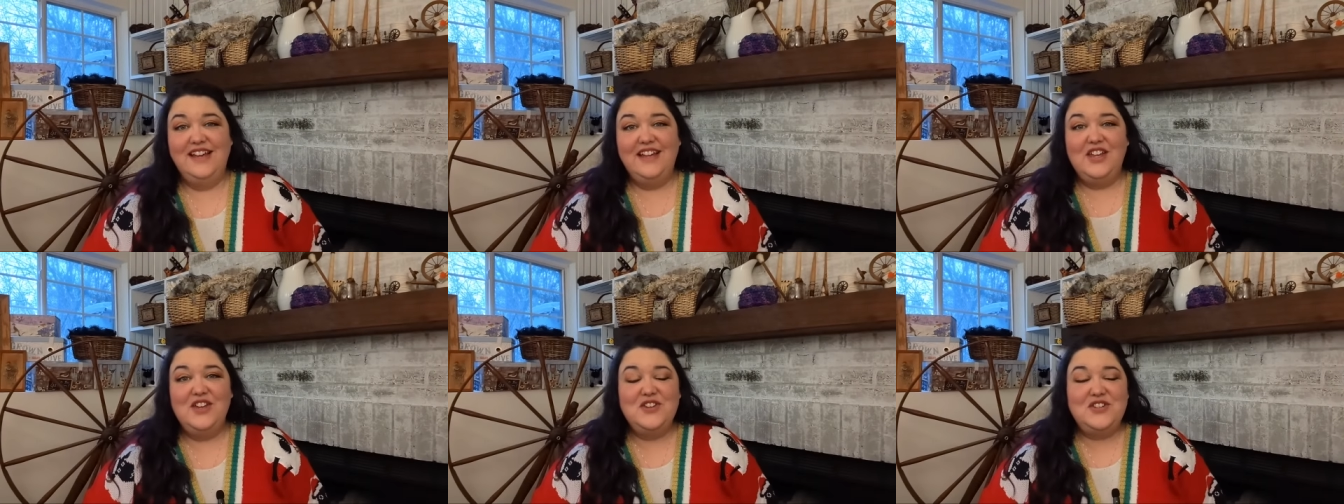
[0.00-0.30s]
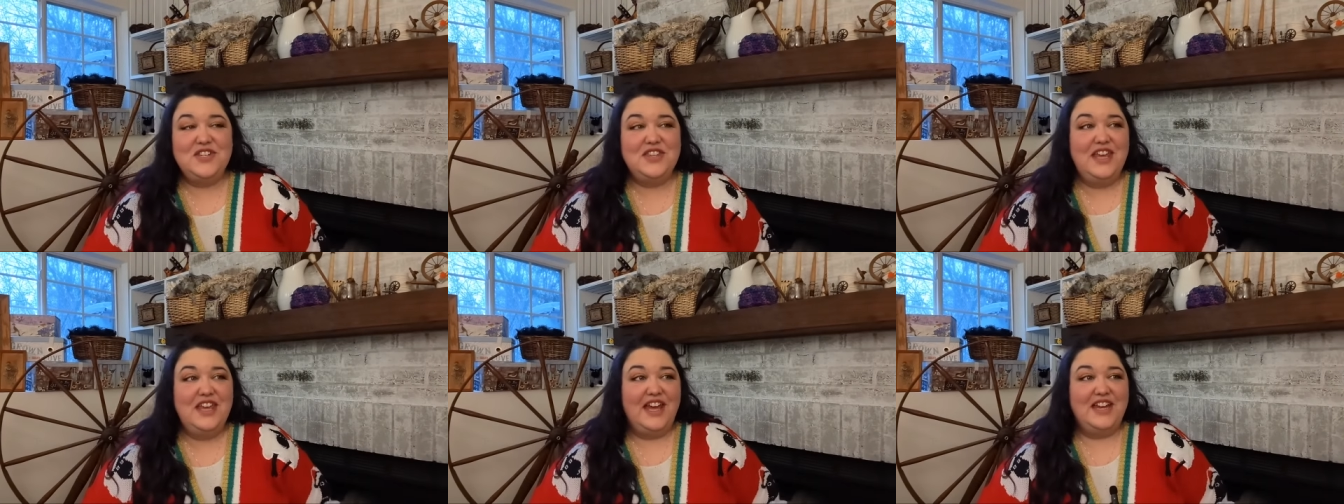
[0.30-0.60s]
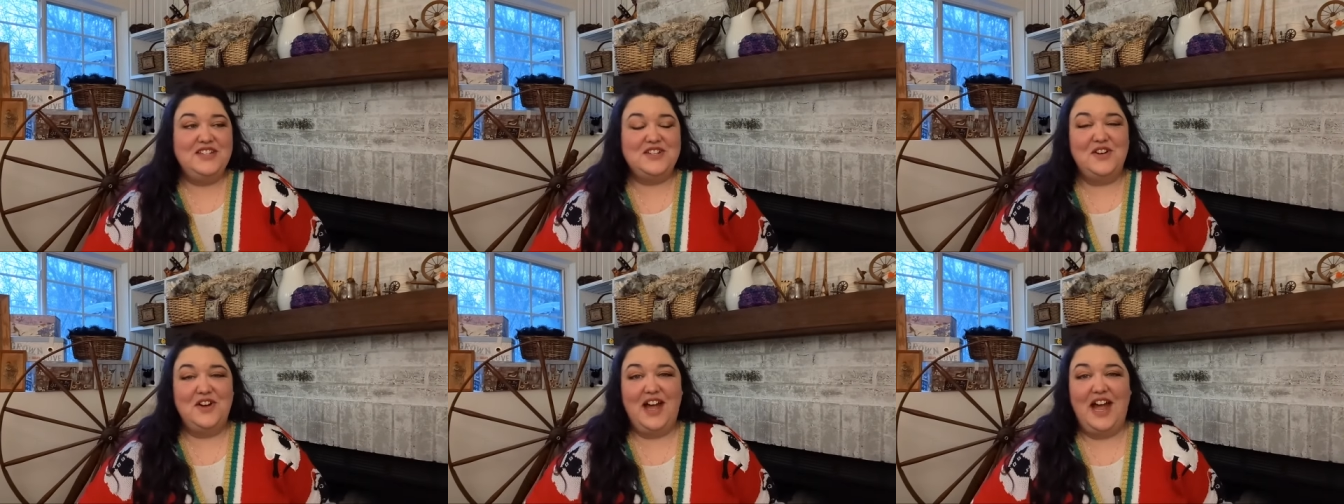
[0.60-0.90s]
usually I
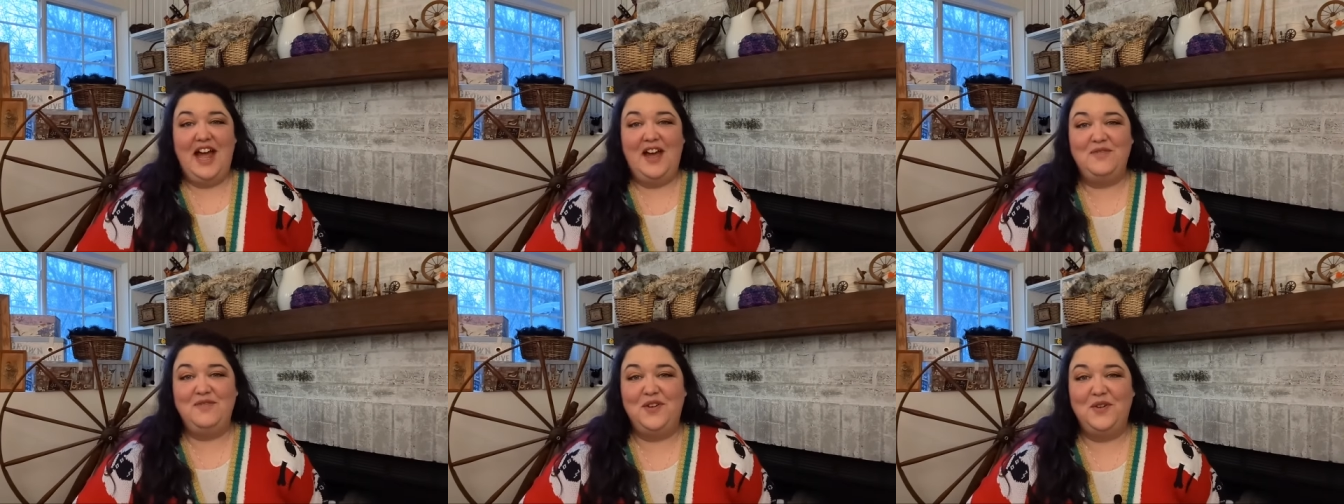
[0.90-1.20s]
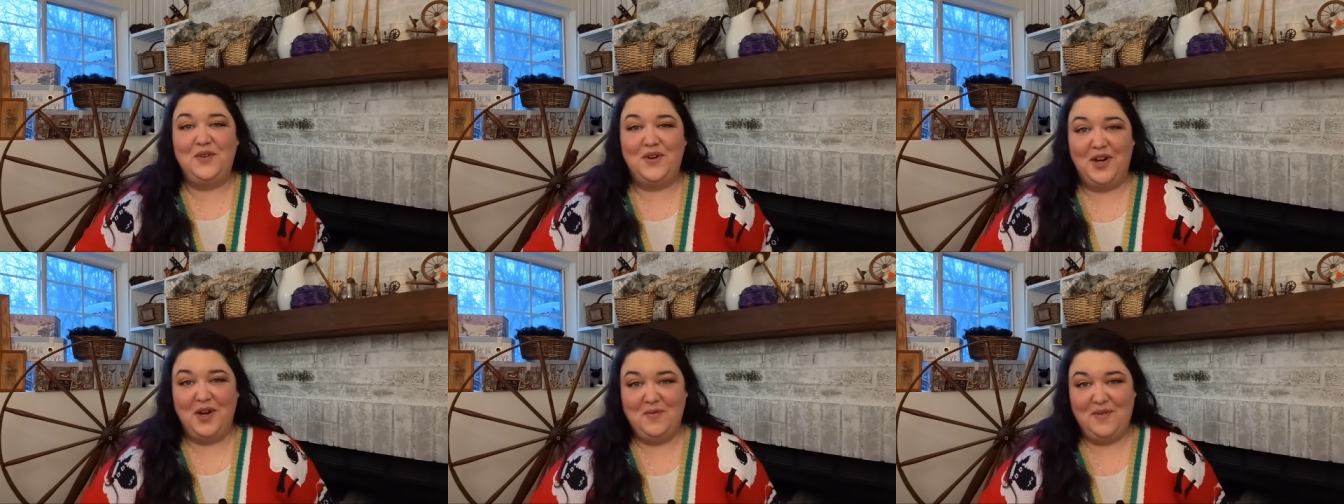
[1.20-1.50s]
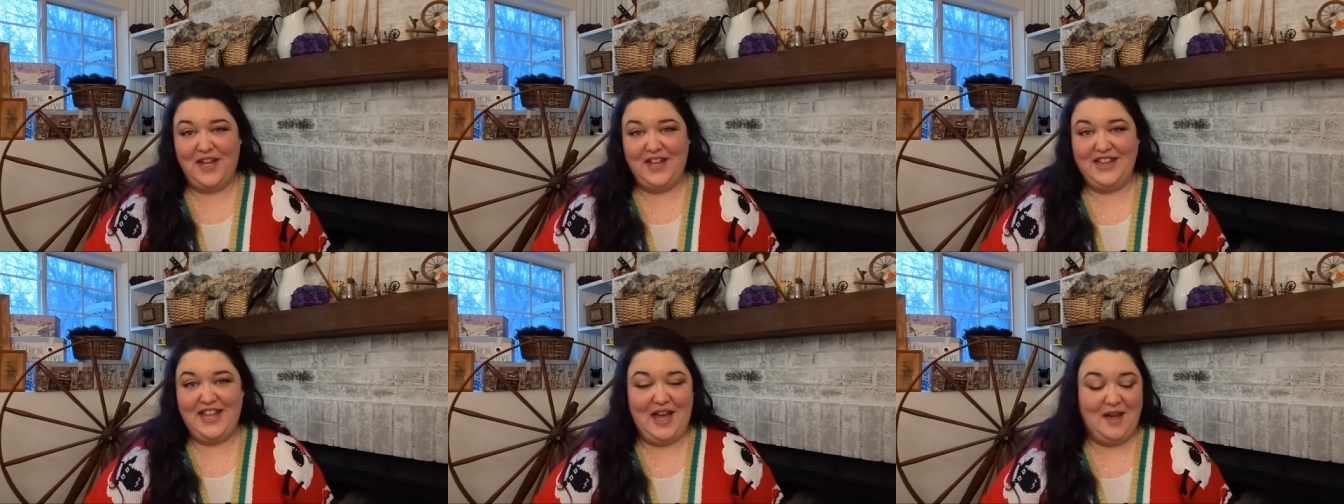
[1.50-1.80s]
don't have to worry
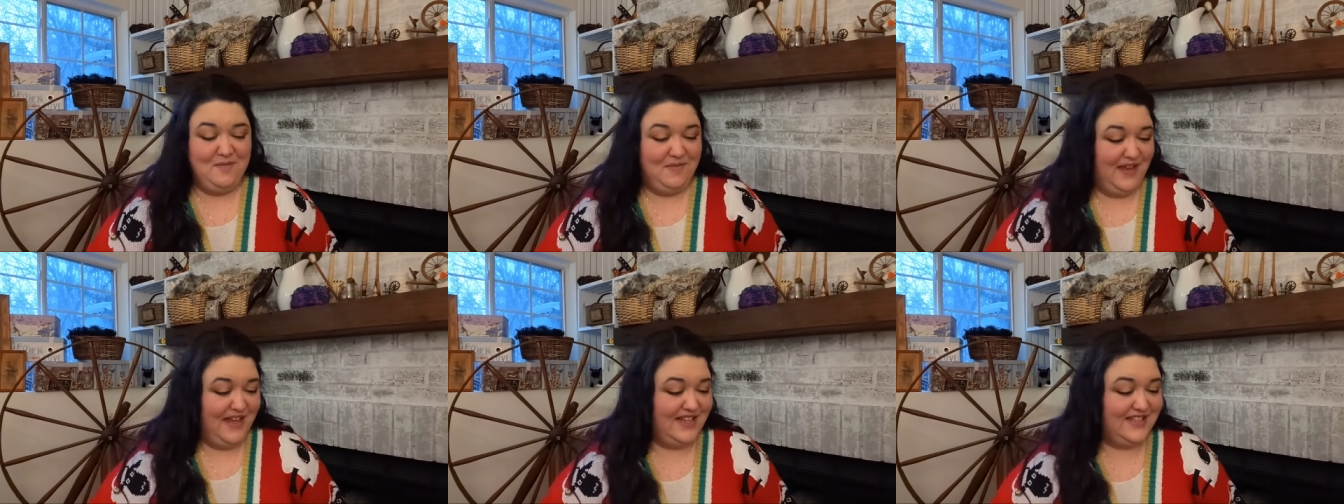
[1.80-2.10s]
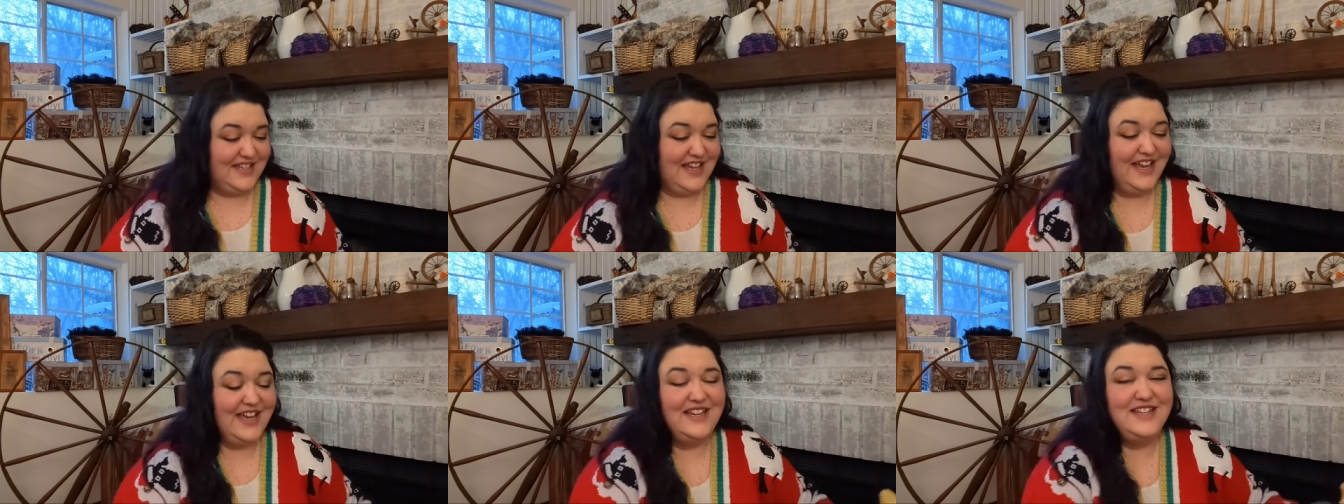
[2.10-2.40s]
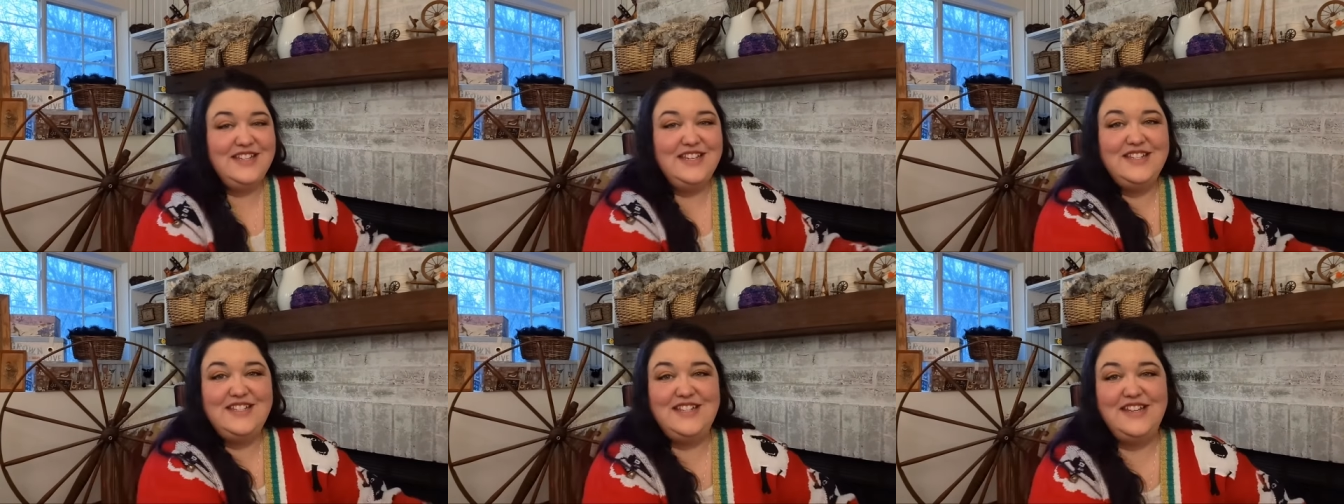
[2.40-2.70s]
about that because I can
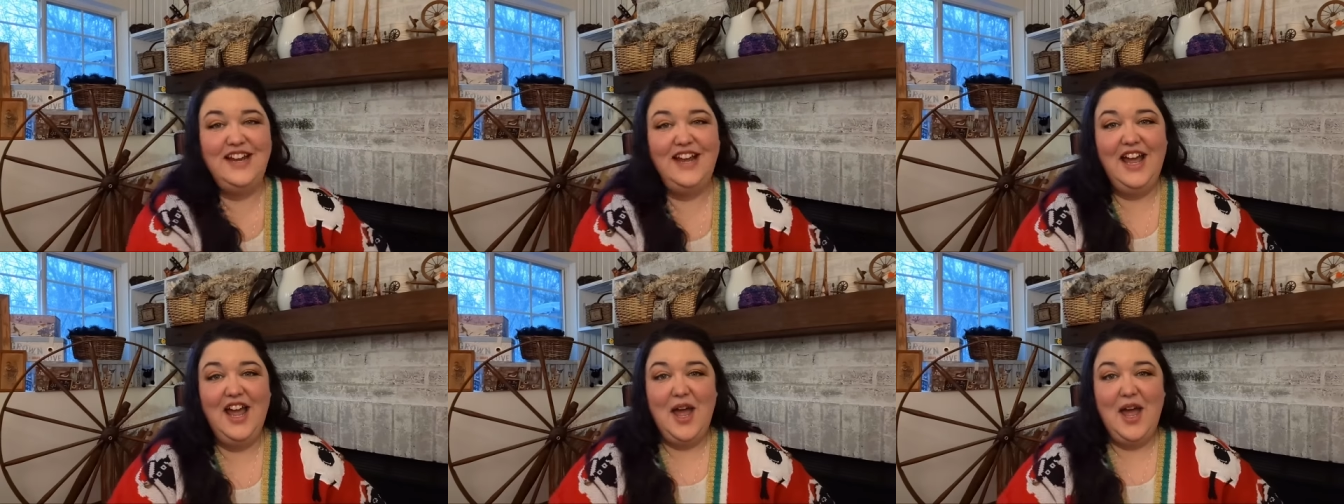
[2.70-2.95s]
just